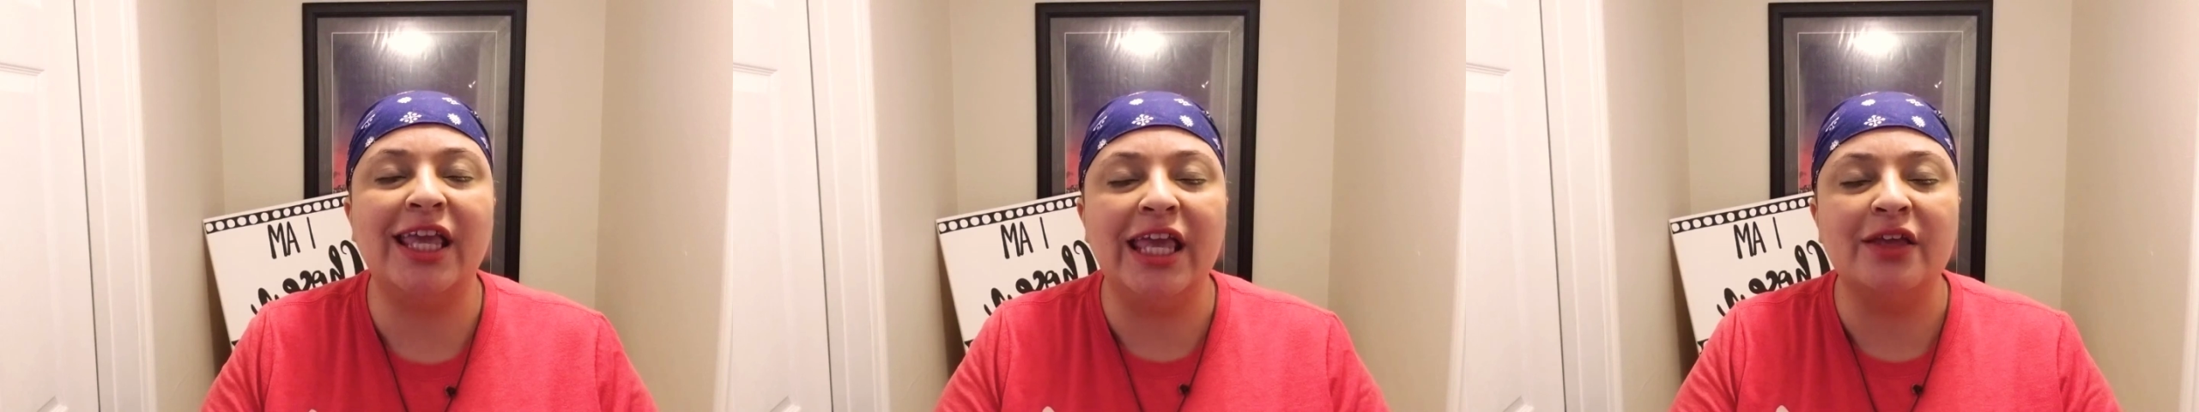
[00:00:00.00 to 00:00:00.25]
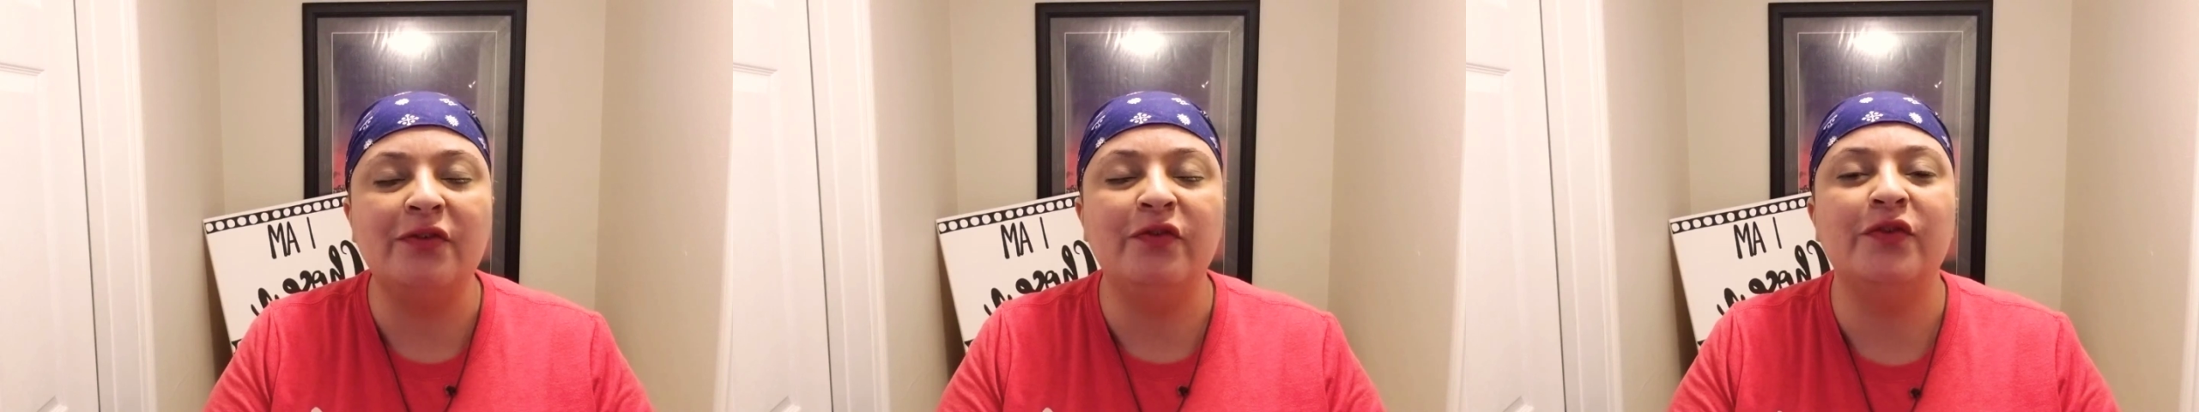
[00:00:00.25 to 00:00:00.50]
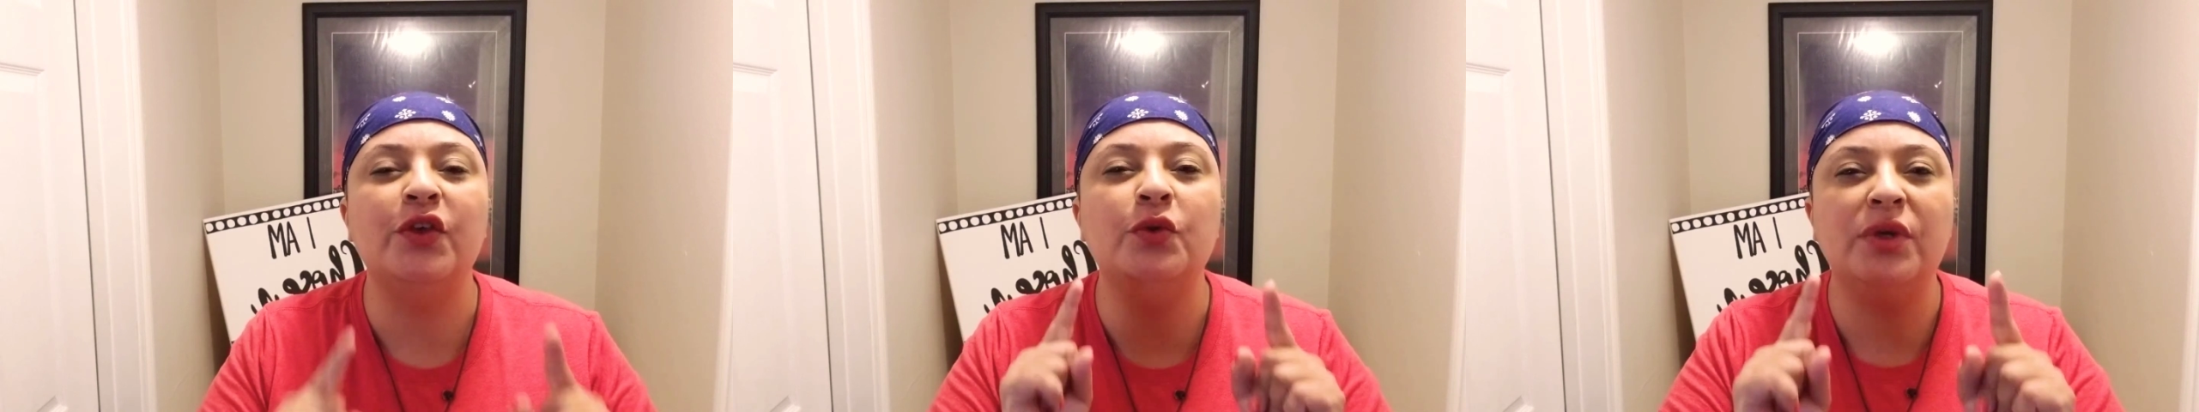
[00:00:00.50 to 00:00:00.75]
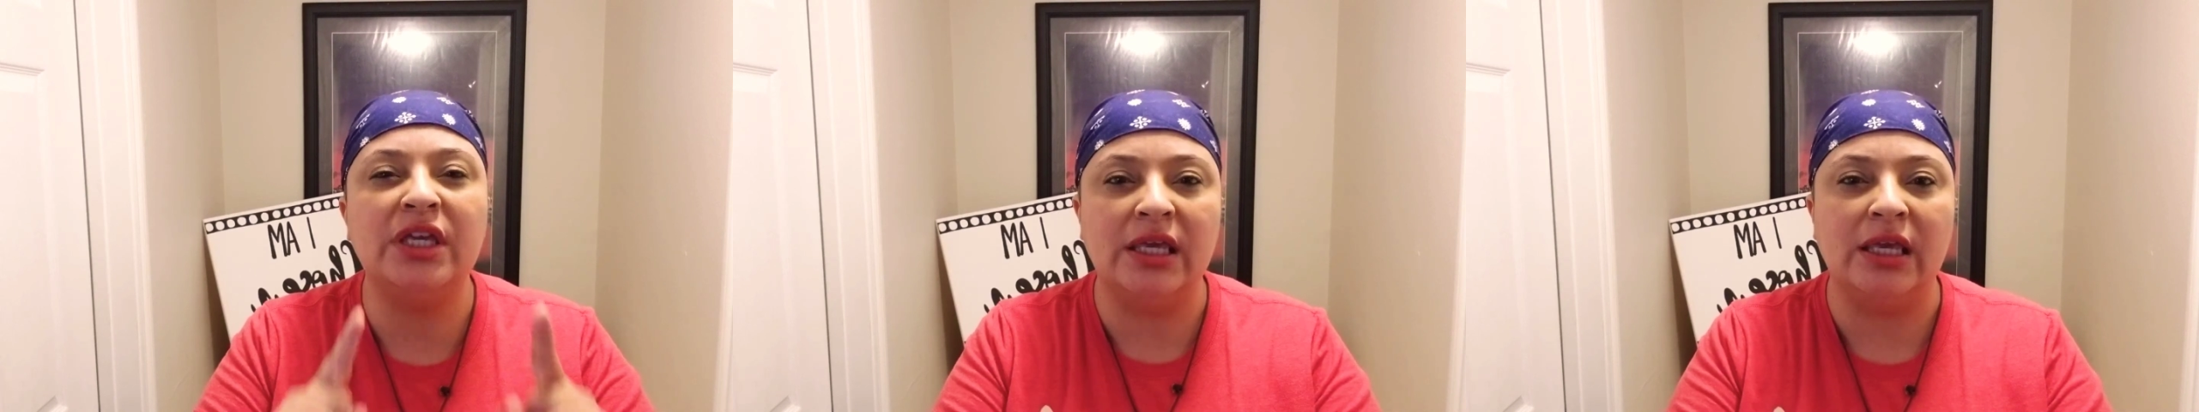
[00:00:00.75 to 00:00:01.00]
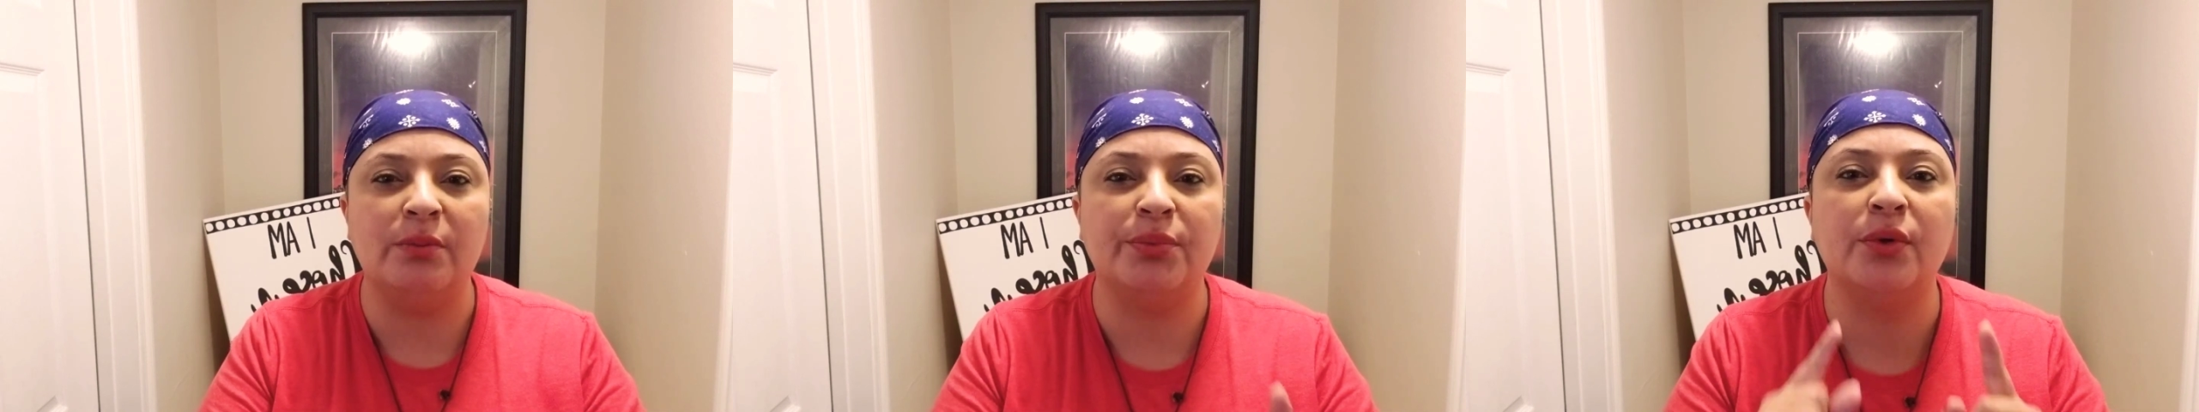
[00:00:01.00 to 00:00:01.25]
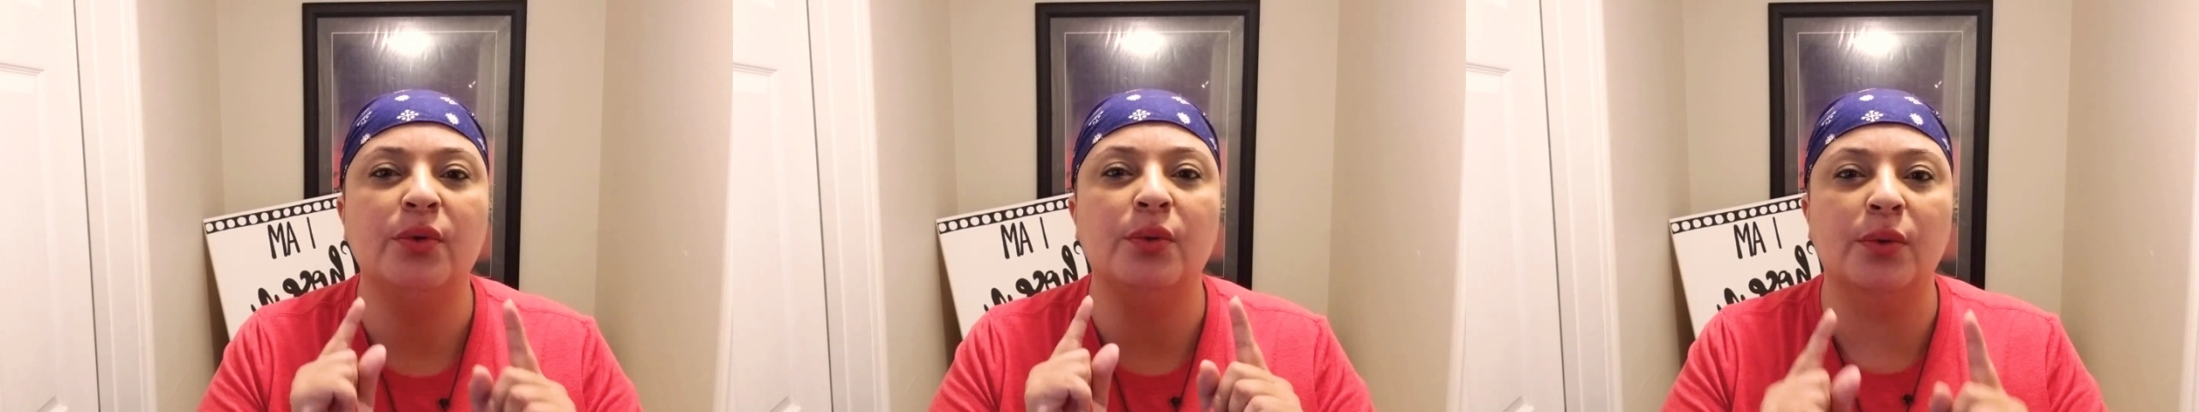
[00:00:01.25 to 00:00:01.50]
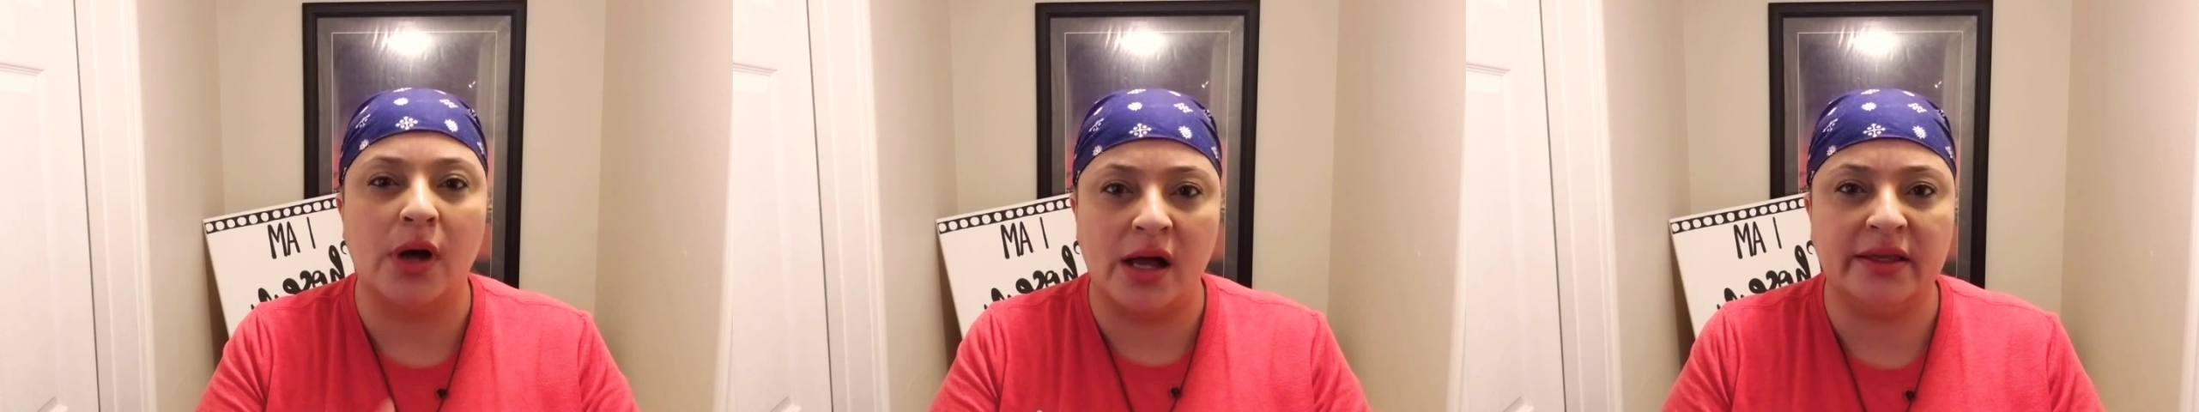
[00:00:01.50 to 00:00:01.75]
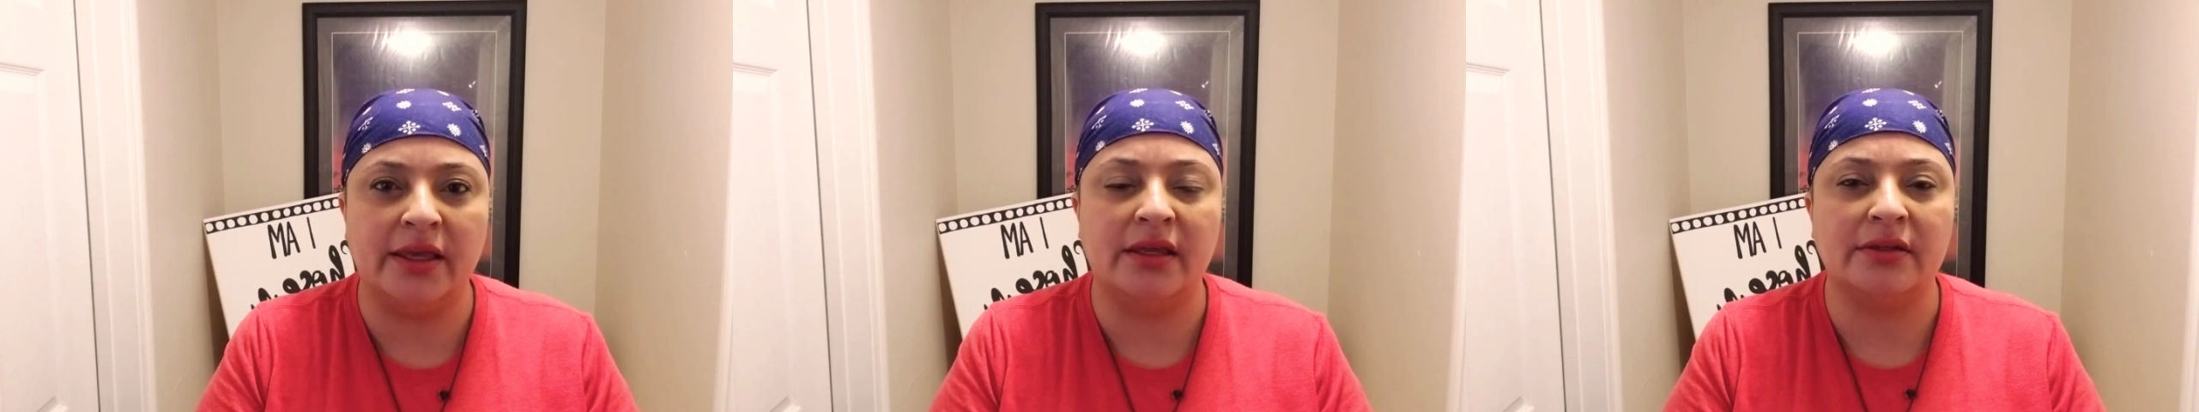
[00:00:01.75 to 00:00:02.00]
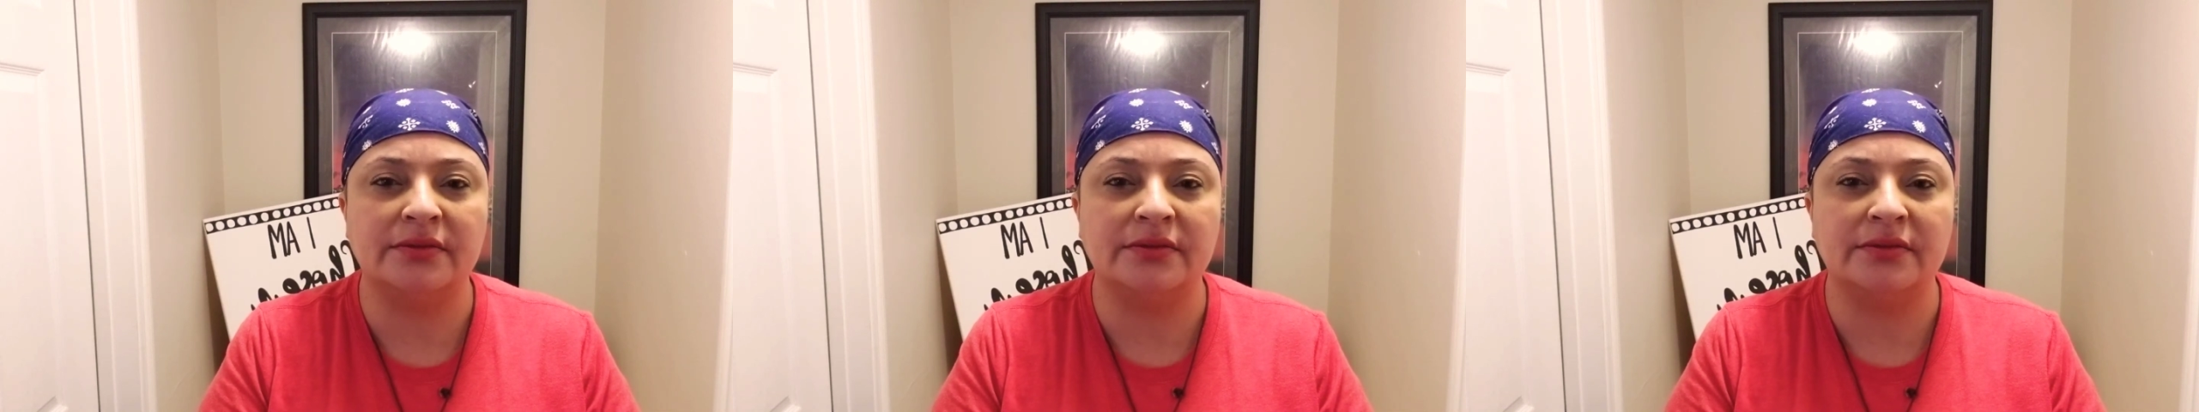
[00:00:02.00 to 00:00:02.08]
if you keep walking.